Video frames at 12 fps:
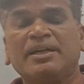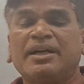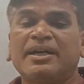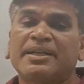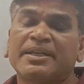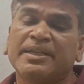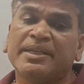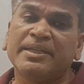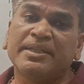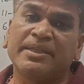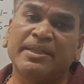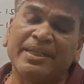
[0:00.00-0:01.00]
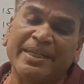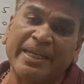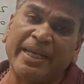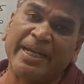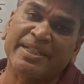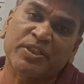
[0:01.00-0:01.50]
are in
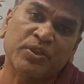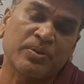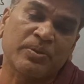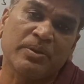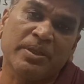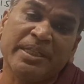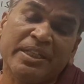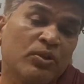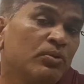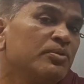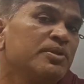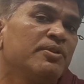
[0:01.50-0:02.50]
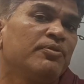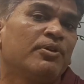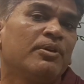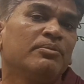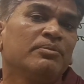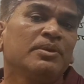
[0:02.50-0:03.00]
inclusive
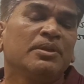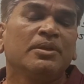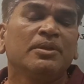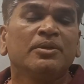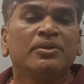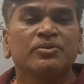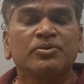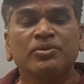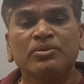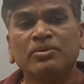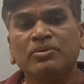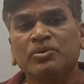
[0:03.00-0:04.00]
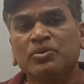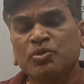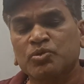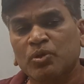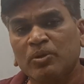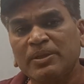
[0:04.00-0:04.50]
form. So to
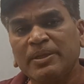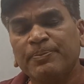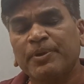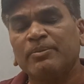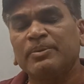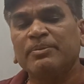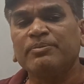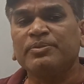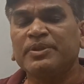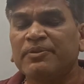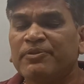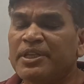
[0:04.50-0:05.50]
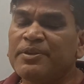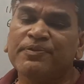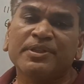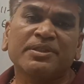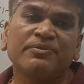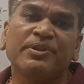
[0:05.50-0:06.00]
solve the problem, the very
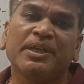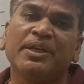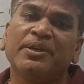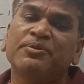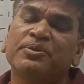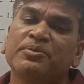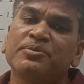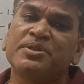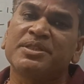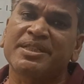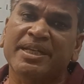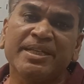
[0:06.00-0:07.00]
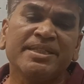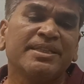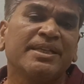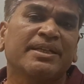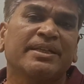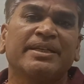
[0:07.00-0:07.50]
first we have to change
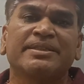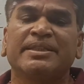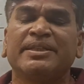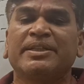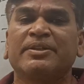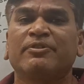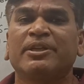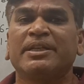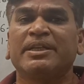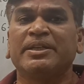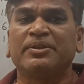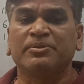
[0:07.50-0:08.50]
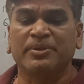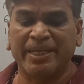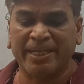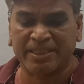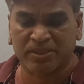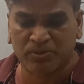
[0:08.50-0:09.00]
the class interval into the
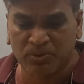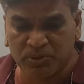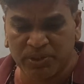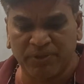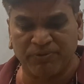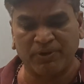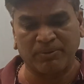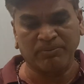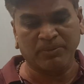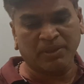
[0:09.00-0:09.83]
exclusive form.